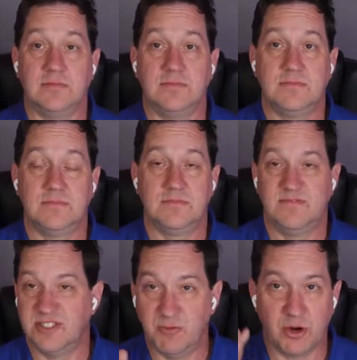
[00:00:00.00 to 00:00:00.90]

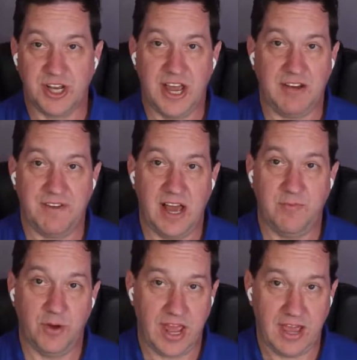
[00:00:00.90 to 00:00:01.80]
Are you working 9 to
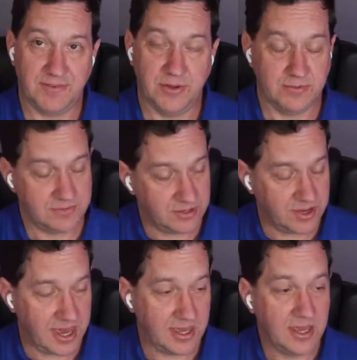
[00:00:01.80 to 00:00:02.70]
5, what have you?
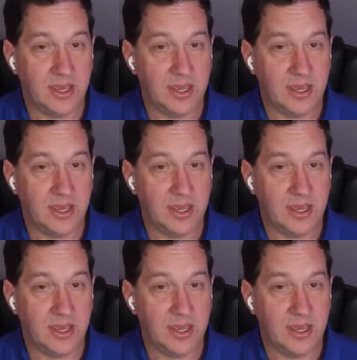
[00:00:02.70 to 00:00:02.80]
Okay.